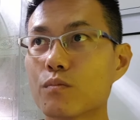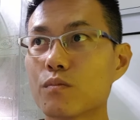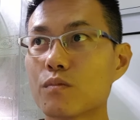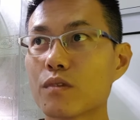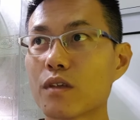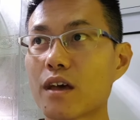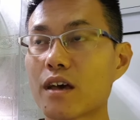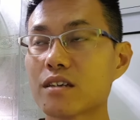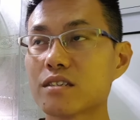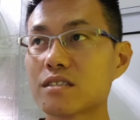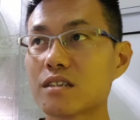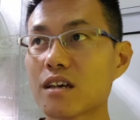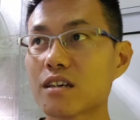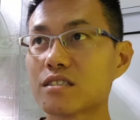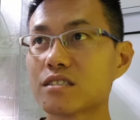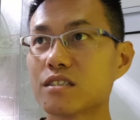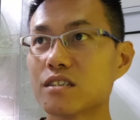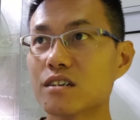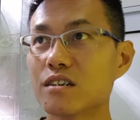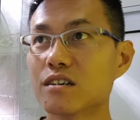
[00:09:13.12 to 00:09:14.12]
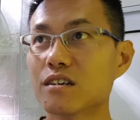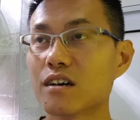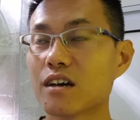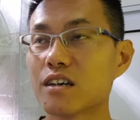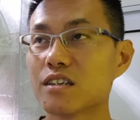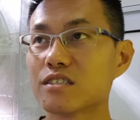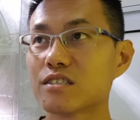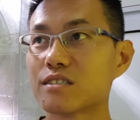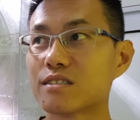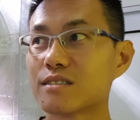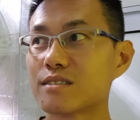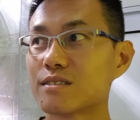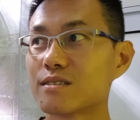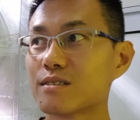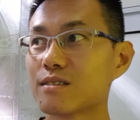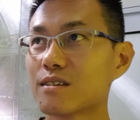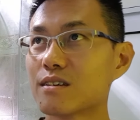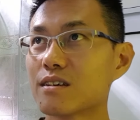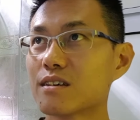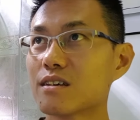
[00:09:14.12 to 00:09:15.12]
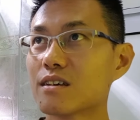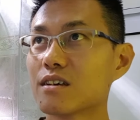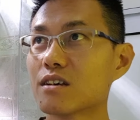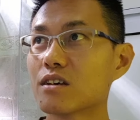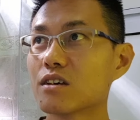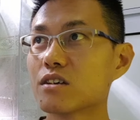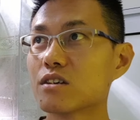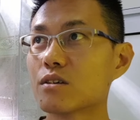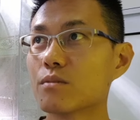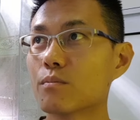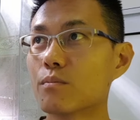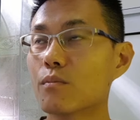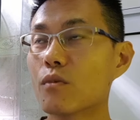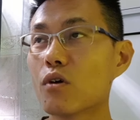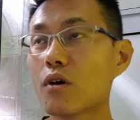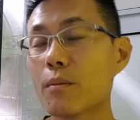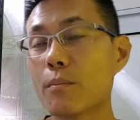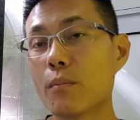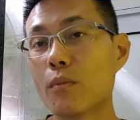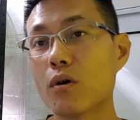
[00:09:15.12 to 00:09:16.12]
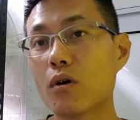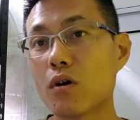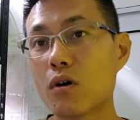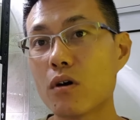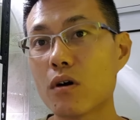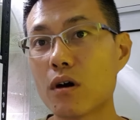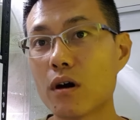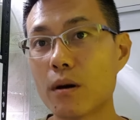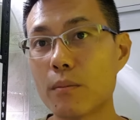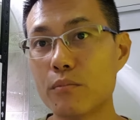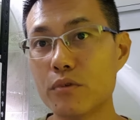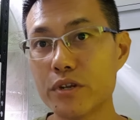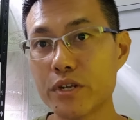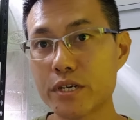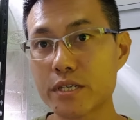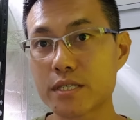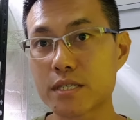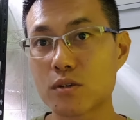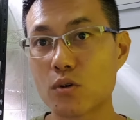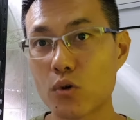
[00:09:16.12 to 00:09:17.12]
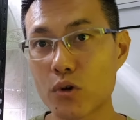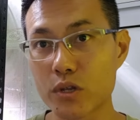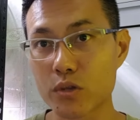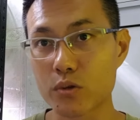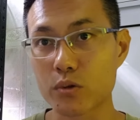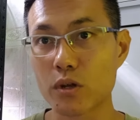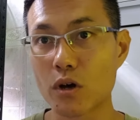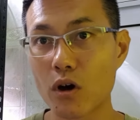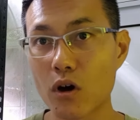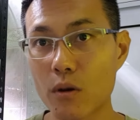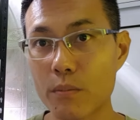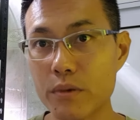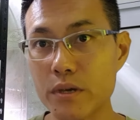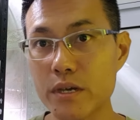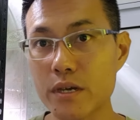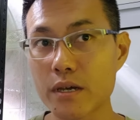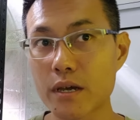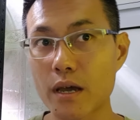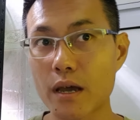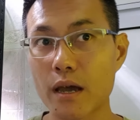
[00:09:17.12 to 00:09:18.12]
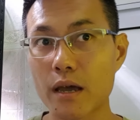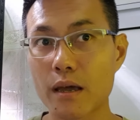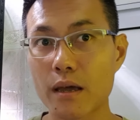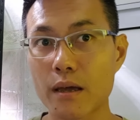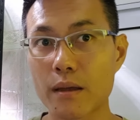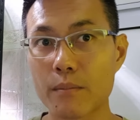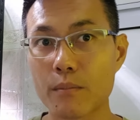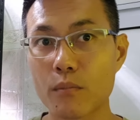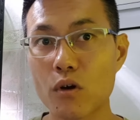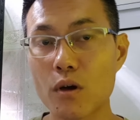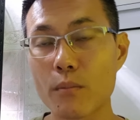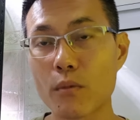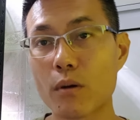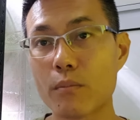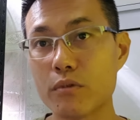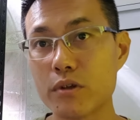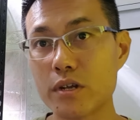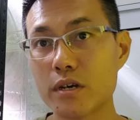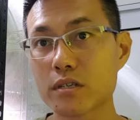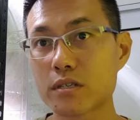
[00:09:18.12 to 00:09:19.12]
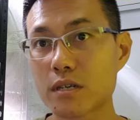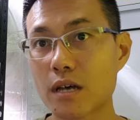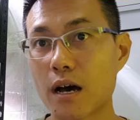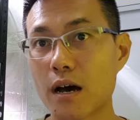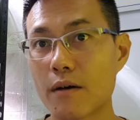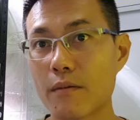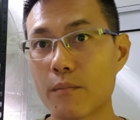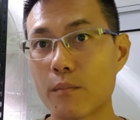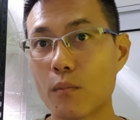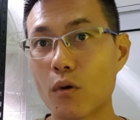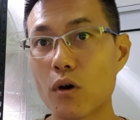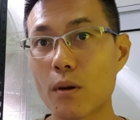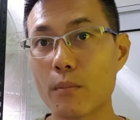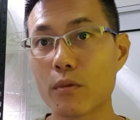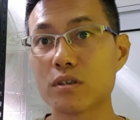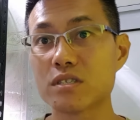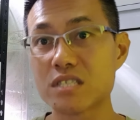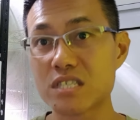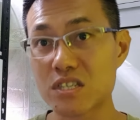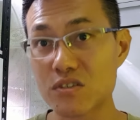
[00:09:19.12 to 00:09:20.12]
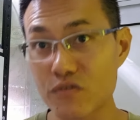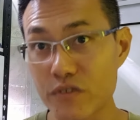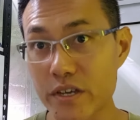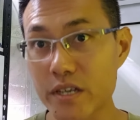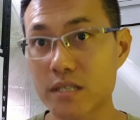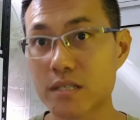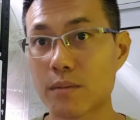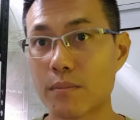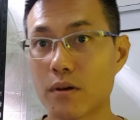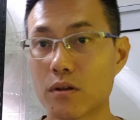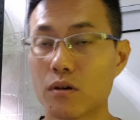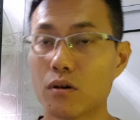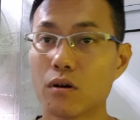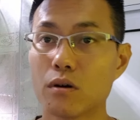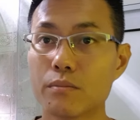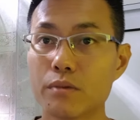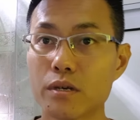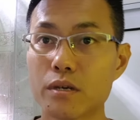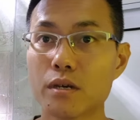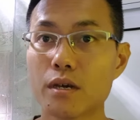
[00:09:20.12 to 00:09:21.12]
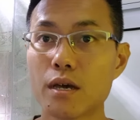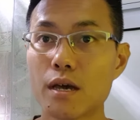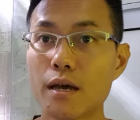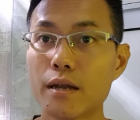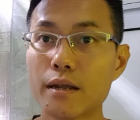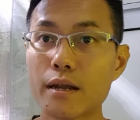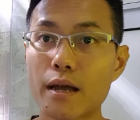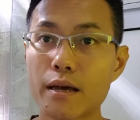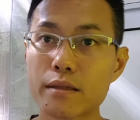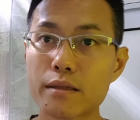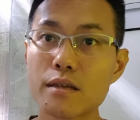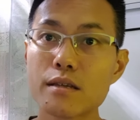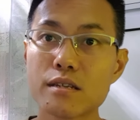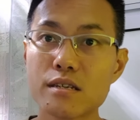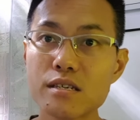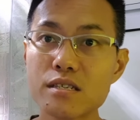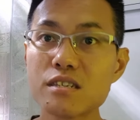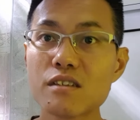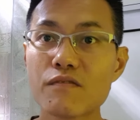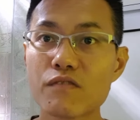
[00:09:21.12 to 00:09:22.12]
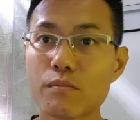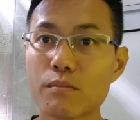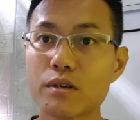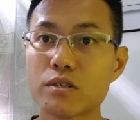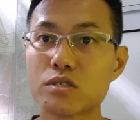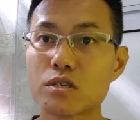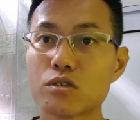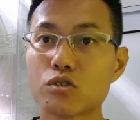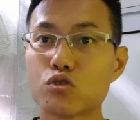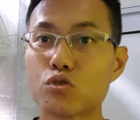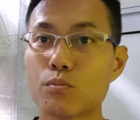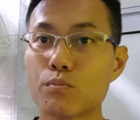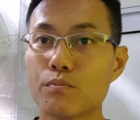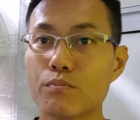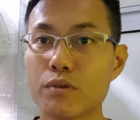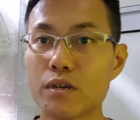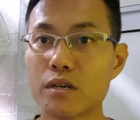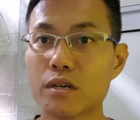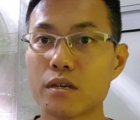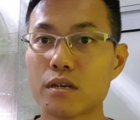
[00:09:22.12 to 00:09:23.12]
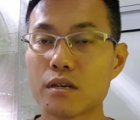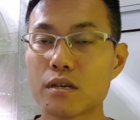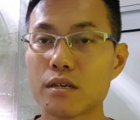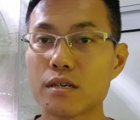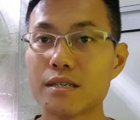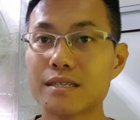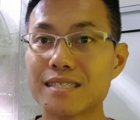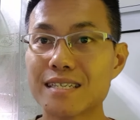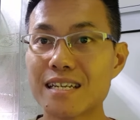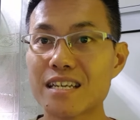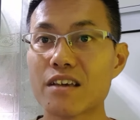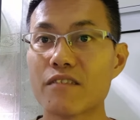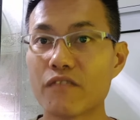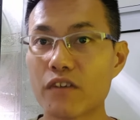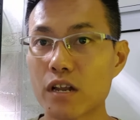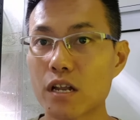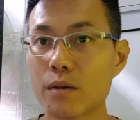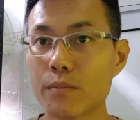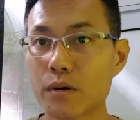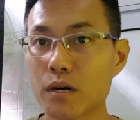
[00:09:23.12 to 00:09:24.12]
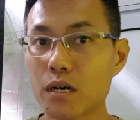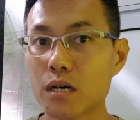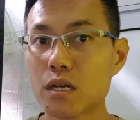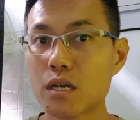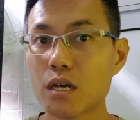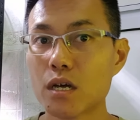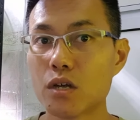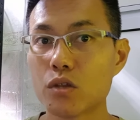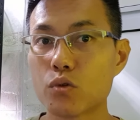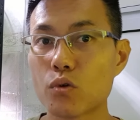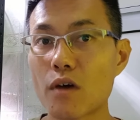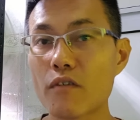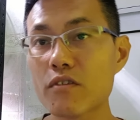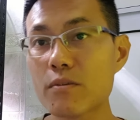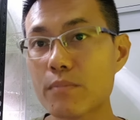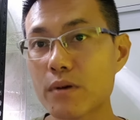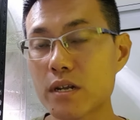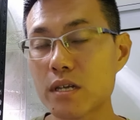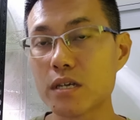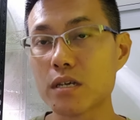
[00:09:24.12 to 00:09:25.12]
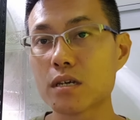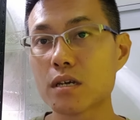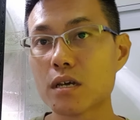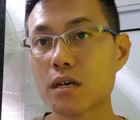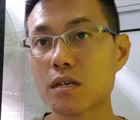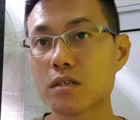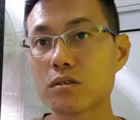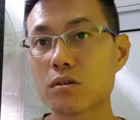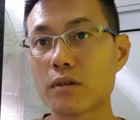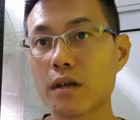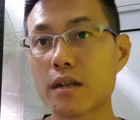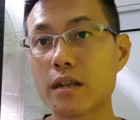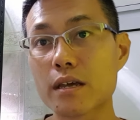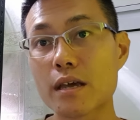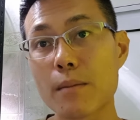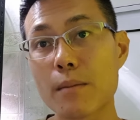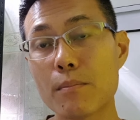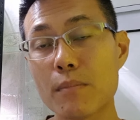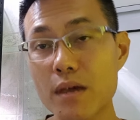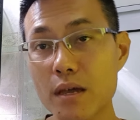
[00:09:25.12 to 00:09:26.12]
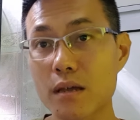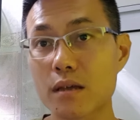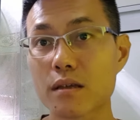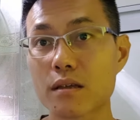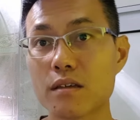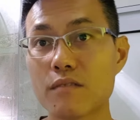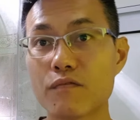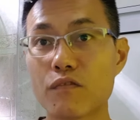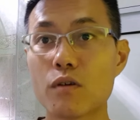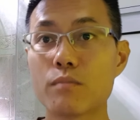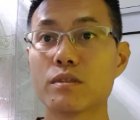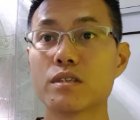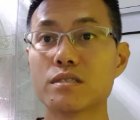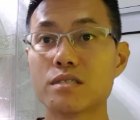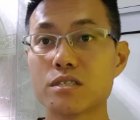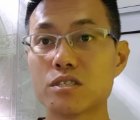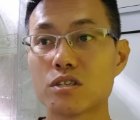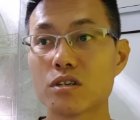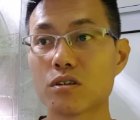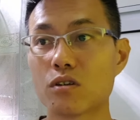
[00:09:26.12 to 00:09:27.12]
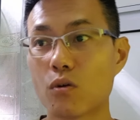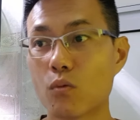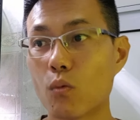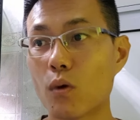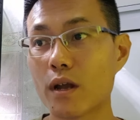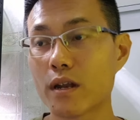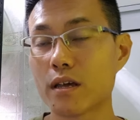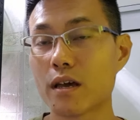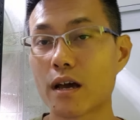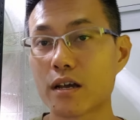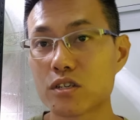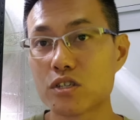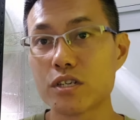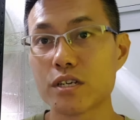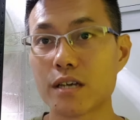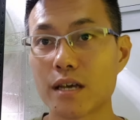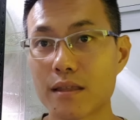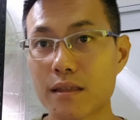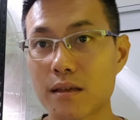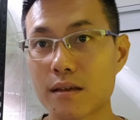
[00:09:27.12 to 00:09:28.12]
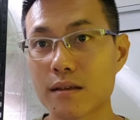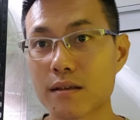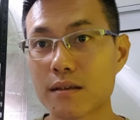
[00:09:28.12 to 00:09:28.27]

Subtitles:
as more and more breeders go into the hobby, and more breeders are more and more serious about the hobby, then I think this information should be easily available to everybody, so that they can make informed decision on what they're actually getting,